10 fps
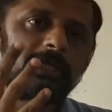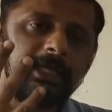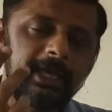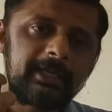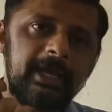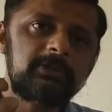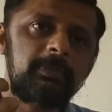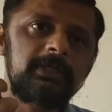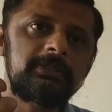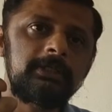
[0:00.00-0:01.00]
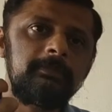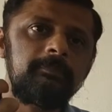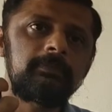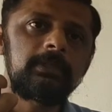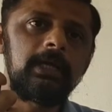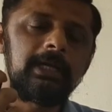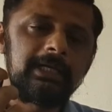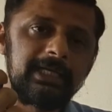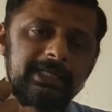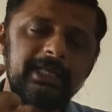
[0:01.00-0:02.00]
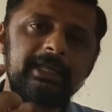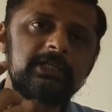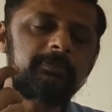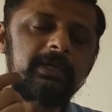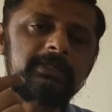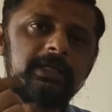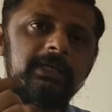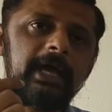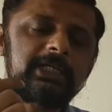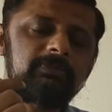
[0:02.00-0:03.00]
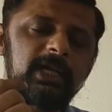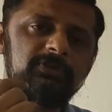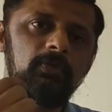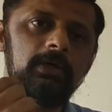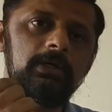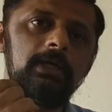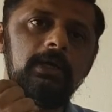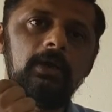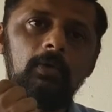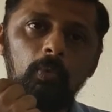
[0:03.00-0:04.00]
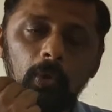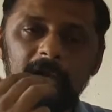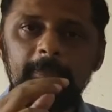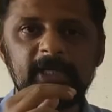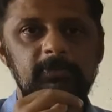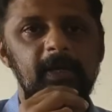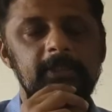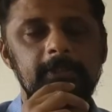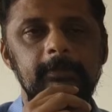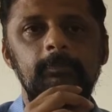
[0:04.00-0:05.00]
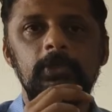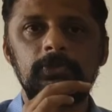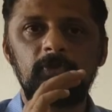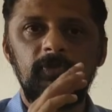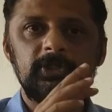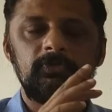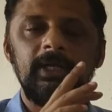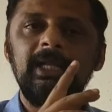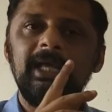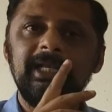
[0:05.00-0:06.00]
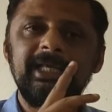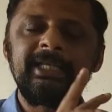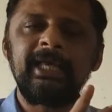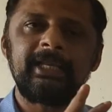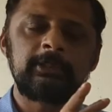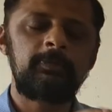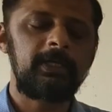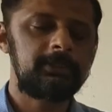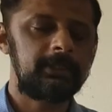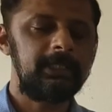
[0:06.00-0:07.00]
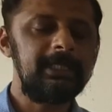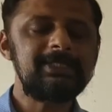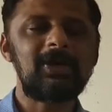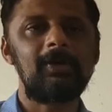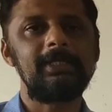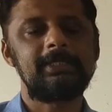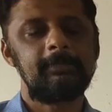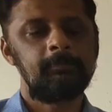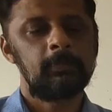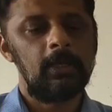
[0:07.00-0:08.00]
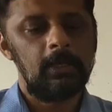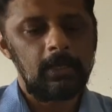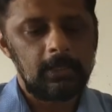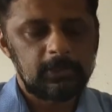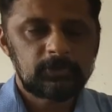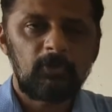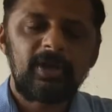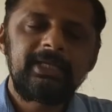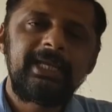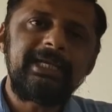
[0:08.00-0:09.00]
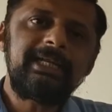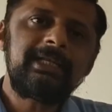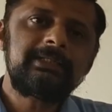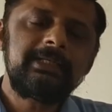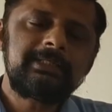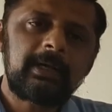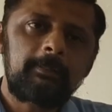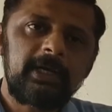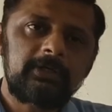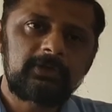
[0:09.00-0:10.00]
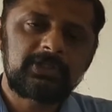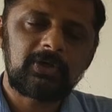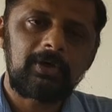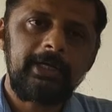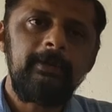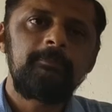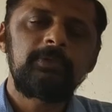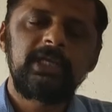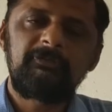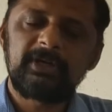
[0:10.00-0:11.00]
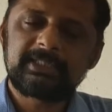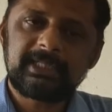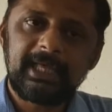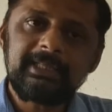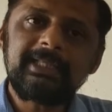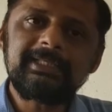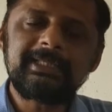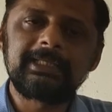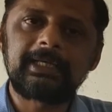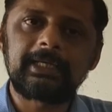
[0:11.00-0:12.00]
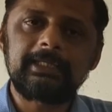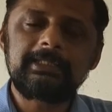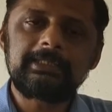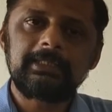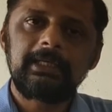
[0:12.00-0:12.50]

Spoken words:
area expansion, linear expansion as well as what? Volume expansion. So first one, linear expansion in solids. So when heat energy is supplied to the solid, if its length is increased,